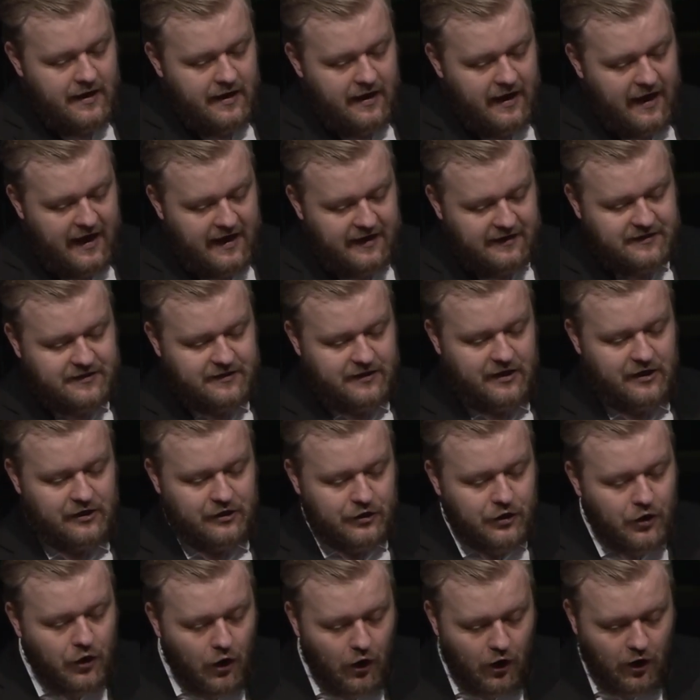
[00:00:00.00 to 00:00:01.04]
and in
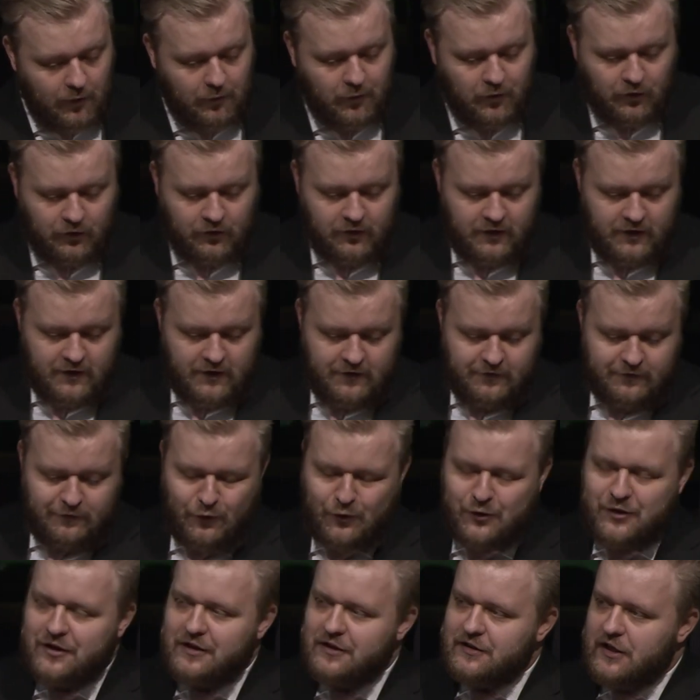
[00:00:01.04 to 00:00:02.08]
Carmel, for
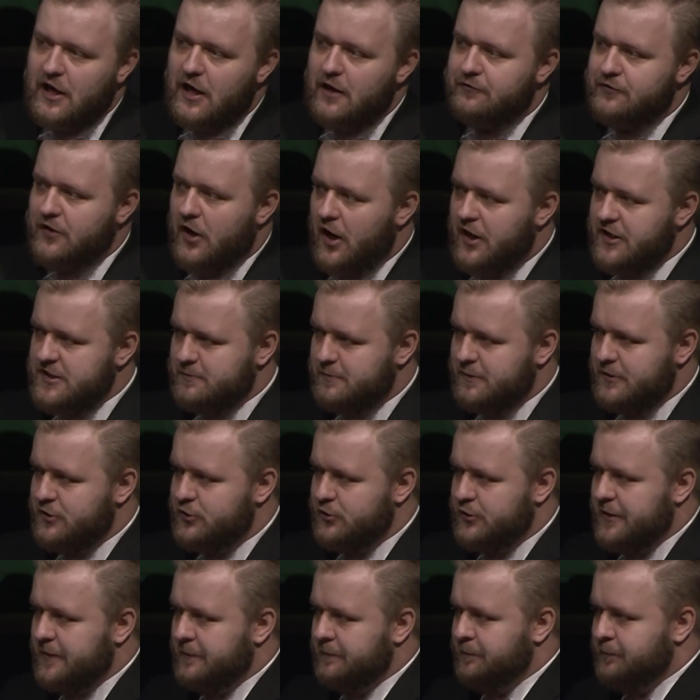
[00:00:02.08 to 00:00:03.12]
he loved
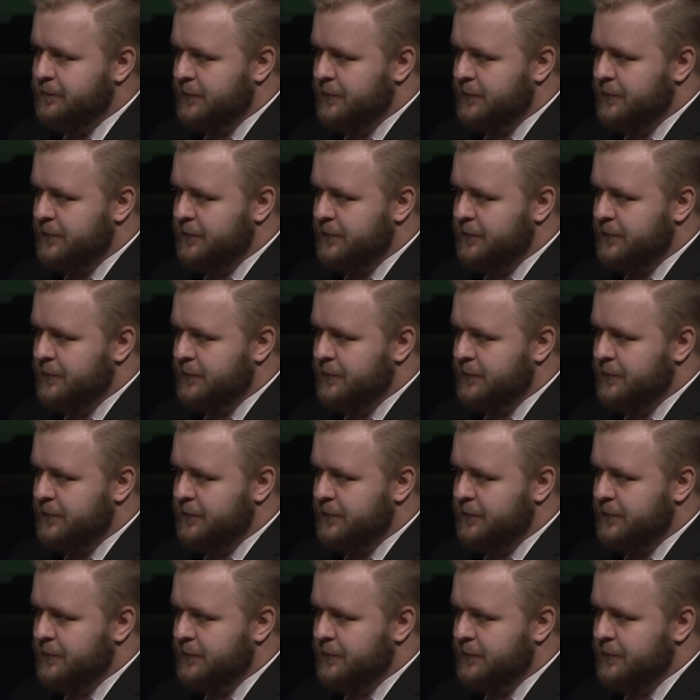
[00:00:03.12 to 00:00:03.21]
husbandry.